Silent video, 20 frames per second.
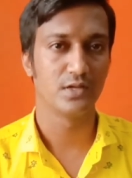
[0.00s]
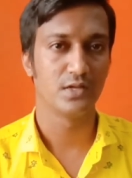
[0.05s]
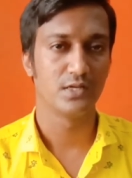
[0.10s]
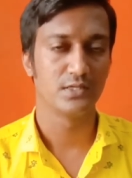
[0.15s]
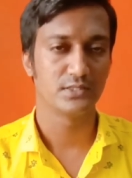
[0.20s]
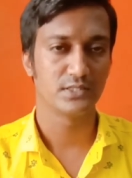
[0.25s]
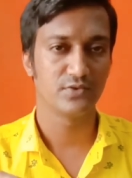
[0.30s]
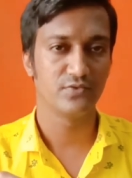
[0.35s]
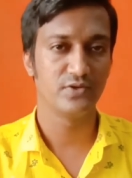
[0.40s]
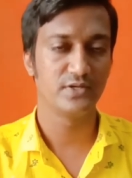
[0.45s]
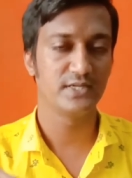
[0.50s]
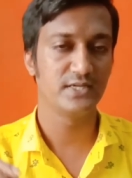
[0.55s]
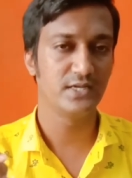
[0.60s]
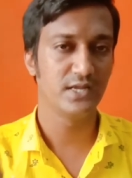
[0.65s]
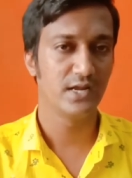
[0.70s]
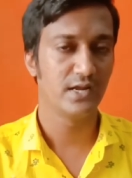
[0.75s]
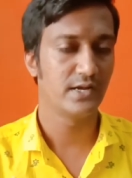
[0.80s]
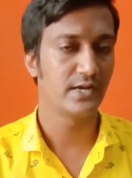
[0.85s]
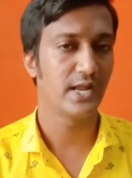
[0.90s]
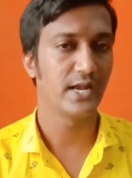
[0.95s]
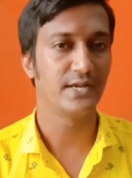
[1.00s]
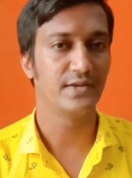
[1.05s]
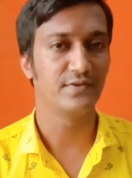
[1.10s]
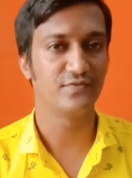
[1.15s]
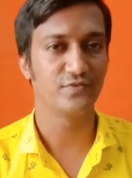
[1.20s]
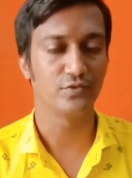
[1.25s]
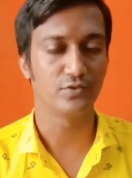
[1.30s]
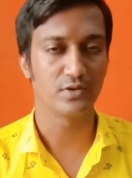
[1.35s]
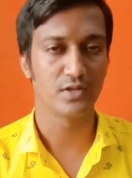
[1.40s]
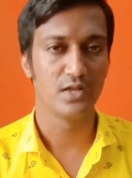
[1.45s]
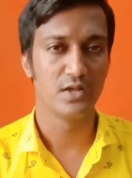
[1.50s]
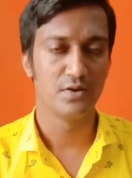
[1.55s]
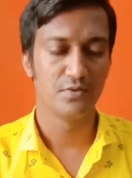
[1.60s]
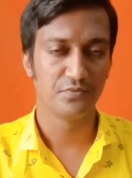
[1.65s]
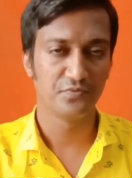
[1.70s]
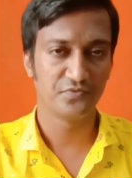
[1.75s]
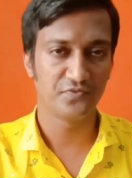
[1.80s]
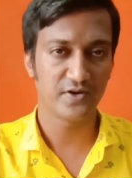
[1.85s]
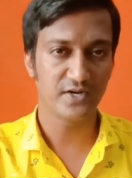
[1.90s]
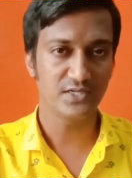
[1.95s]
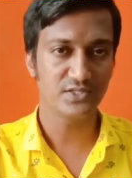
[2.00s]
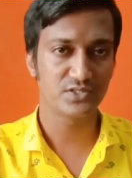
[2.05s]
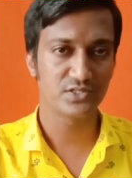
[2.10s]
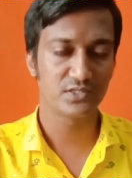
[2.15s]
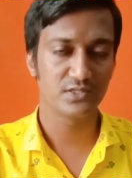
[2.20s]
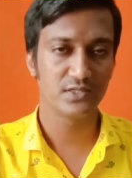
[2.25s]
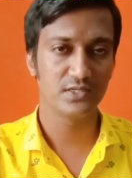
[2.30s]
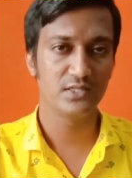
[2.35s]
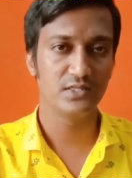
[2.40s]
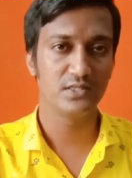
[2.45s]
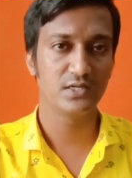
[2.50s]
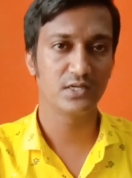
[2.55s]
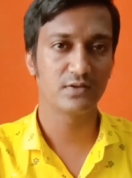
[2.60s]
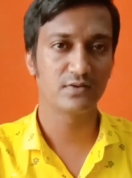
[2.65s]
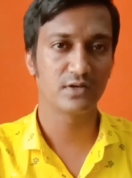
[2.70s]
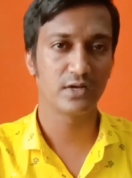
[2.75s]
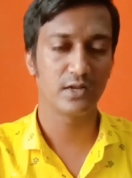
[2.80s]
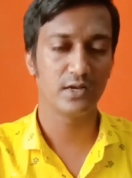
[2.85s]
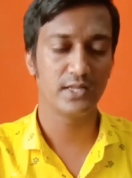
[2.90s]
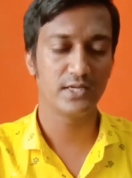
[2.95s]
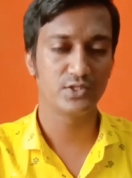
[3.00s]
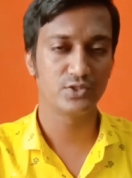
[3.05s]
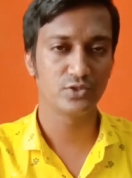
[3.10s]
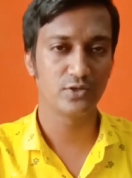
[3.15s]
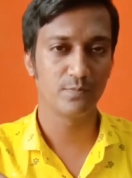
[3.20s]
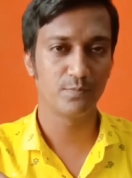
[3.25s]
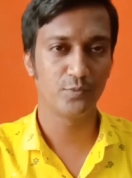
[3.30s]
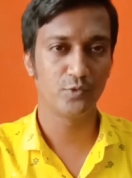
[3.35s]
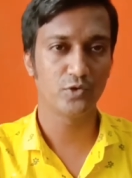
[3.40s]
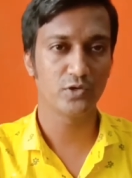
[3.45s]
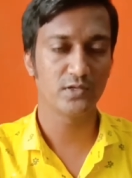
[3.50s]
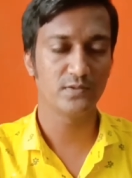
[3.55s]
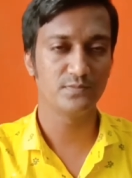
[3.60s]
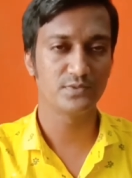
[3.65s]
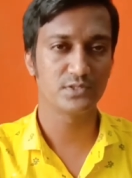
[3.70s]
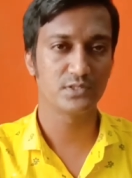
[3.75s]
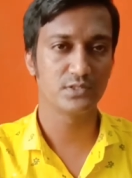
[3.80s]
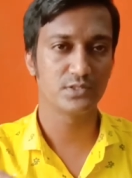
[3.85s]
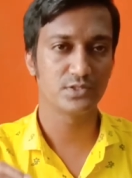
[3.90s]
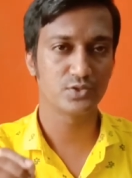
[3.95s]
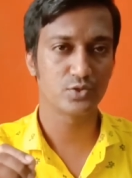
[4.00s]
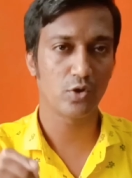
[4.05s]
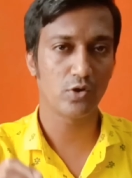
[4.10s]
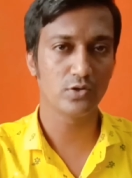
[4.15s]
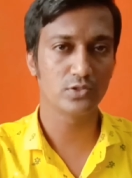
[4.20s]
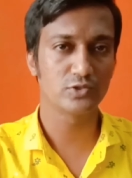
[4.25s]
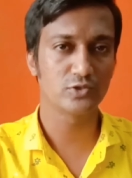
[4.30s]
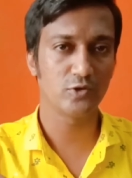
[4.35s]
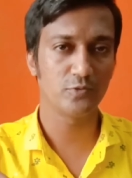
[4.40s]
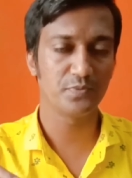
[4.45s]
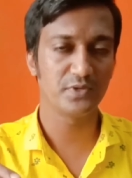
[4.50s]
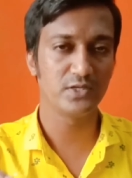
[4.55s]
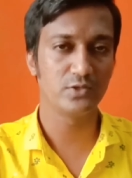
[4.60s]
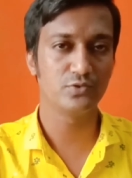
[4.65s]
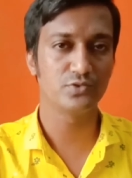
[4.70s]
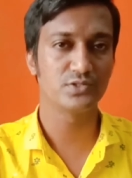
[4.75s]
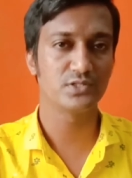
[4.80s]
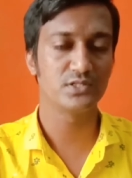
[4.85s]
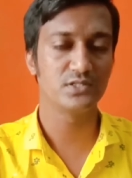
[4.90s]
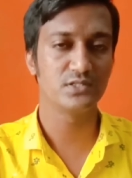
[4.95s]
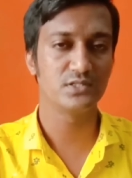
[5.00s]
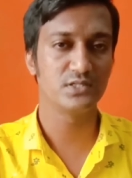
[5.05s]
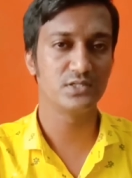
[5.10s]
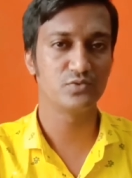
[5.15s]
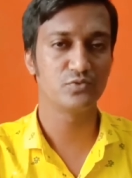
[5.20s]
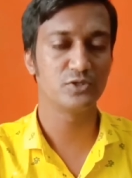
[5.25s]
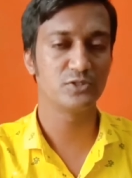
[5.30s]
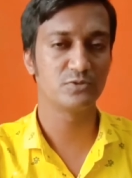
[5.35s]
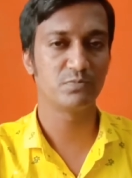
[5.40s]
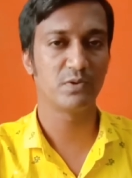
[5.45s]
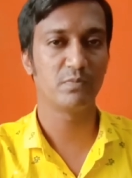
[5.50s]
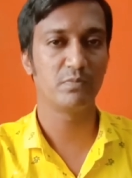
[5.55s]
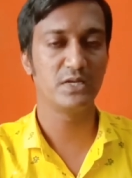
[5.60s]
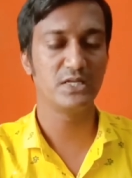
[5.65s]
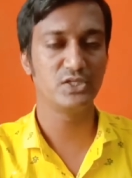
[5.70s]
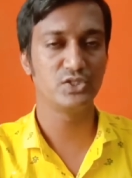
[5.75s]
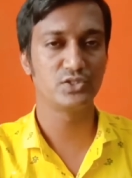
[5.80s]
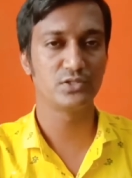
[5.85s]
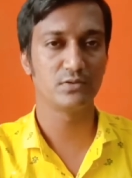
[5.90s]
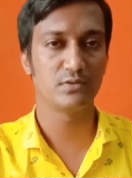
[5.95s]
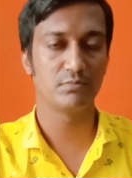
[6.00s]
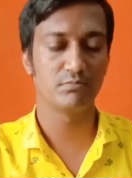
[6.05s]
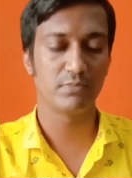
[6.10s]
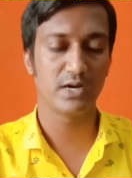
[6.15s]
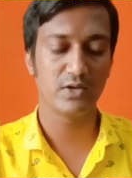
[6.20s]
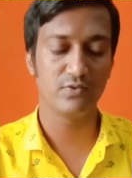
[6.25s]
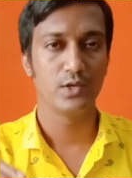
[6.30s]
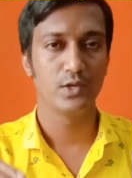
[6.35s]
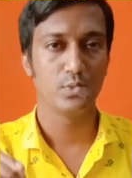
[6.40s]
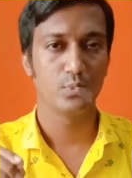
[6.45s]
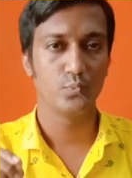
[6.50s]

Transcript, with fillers: 1794 first in the collection of poems songs of innocence it was published by